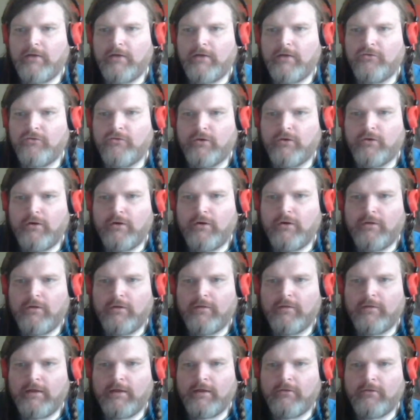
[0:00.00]
took all
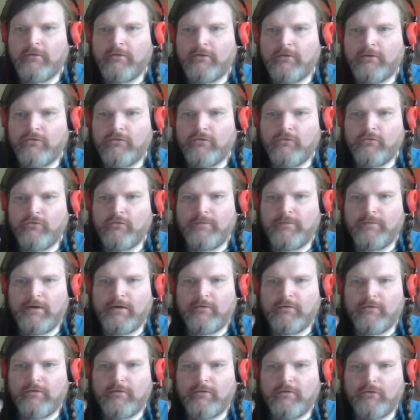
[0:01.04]
of the ancestral
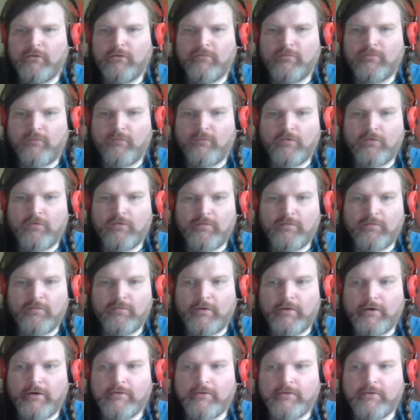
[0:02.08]
beings in terms of war
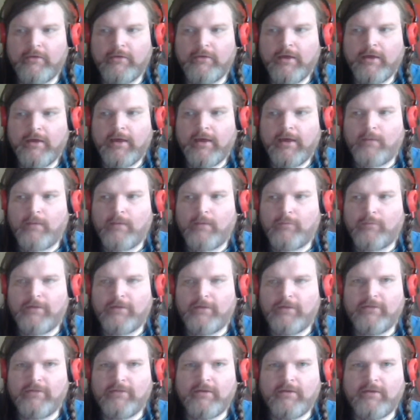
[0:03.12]
spirits, and
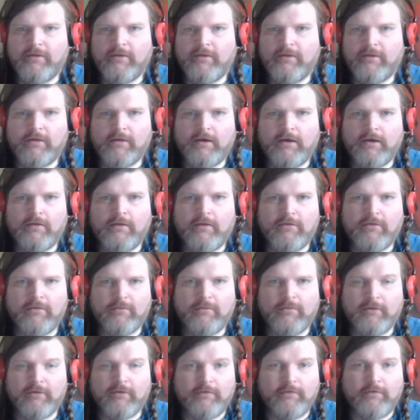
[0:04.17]
replaced that with the
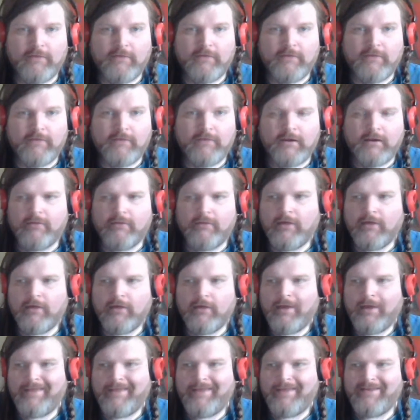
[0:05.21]
concepts of deities,
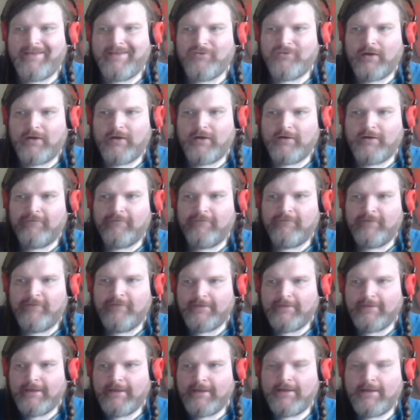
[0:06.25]
and then tried to
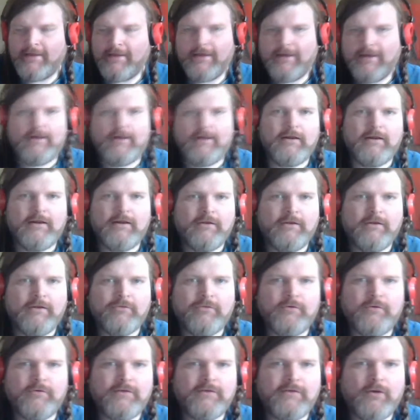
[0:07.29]
fit that in and
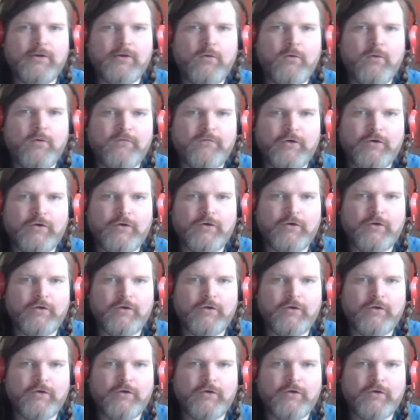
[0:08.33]
insert that over